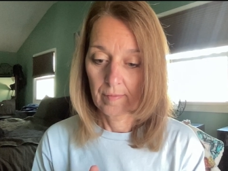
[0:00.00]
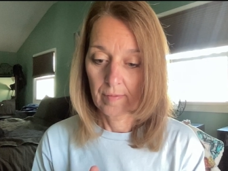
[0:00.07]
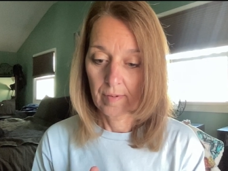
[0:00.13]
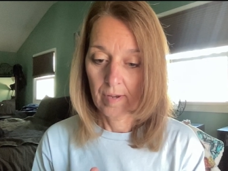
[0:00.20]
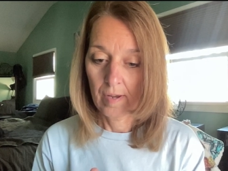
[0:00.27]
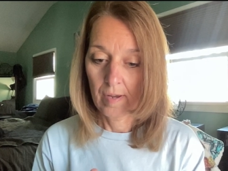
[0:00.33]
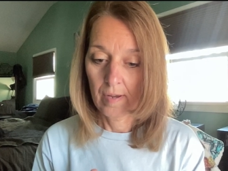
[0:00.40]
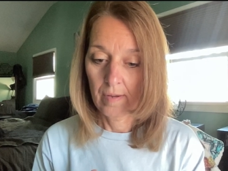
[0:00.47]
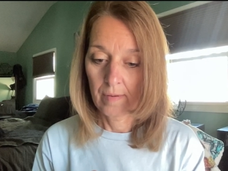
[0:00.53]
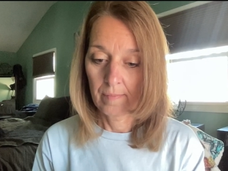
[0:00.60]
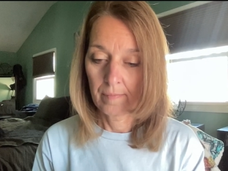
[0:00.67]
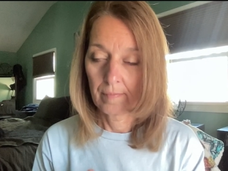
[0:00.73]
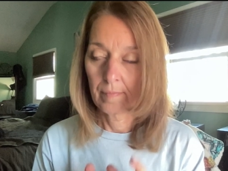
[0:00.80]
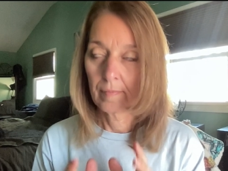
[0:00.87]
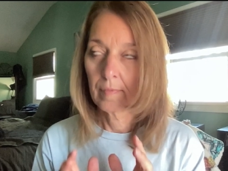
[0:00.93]

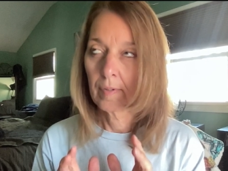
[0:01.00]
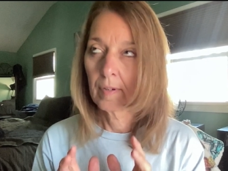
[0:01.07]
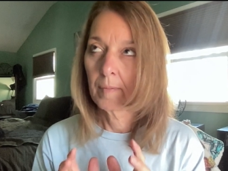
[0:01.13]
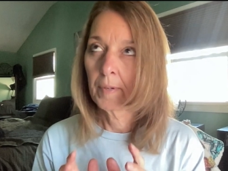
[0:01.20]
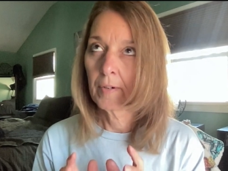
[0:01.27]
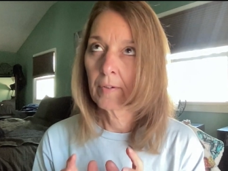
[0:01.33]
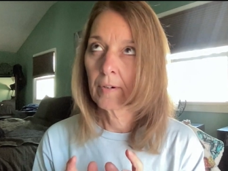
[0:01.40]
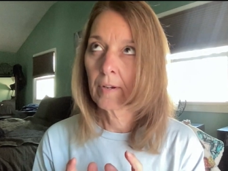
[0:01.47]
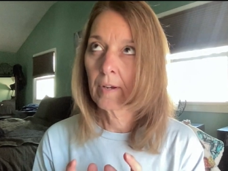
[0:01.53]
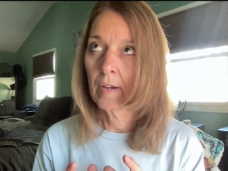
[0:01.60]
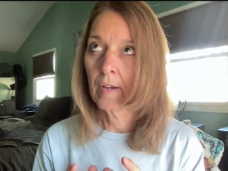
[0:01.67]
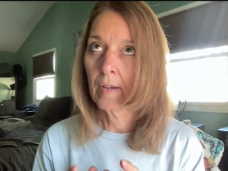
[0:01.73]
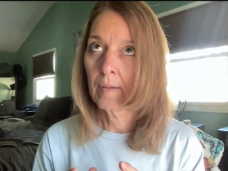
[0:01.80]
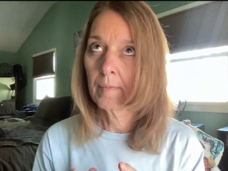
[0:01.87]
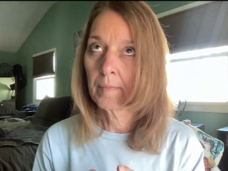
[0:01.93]
Calm. I'm hearing
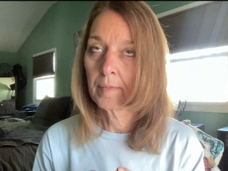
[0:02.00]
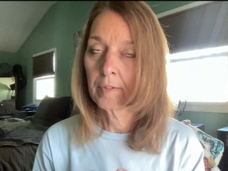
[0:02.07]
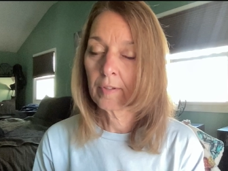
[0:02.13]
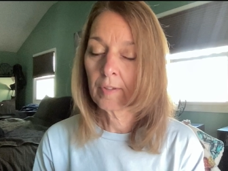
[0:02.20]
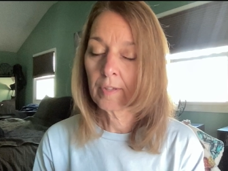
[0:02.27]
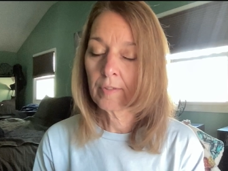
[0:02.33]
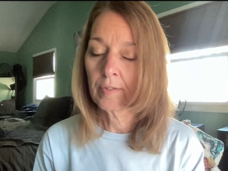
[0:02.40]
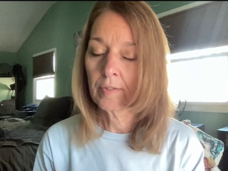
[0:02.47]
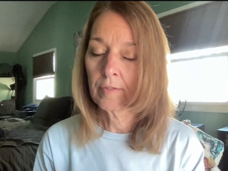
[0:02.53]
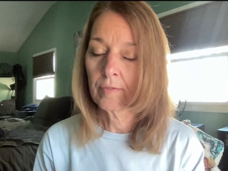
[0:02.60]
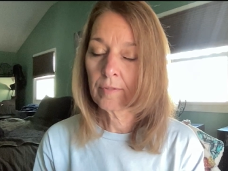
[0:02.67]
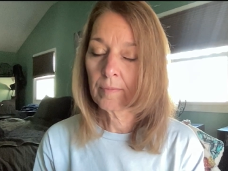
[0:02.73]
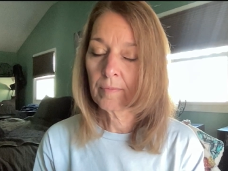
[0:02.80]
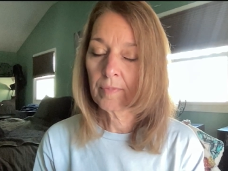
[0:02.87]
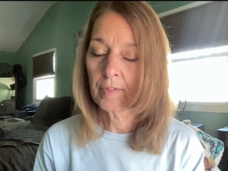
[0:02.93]
calm. So let's do
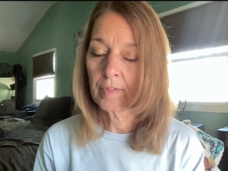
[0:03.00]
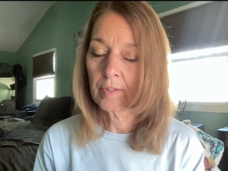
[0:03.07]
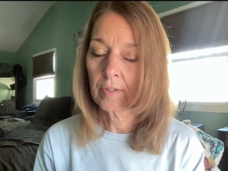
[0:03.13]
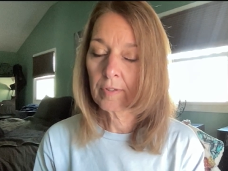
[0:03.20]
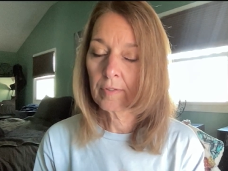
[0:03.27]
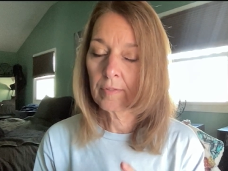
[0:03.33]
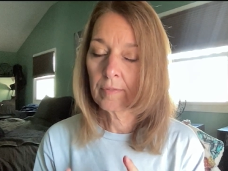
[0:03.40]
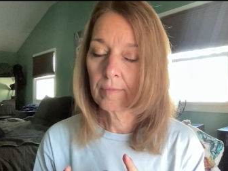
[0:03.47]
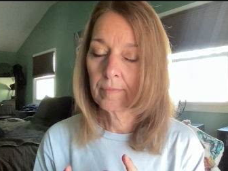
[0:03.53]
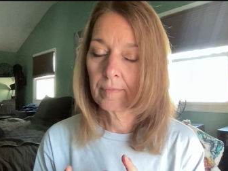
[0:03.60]
some physical.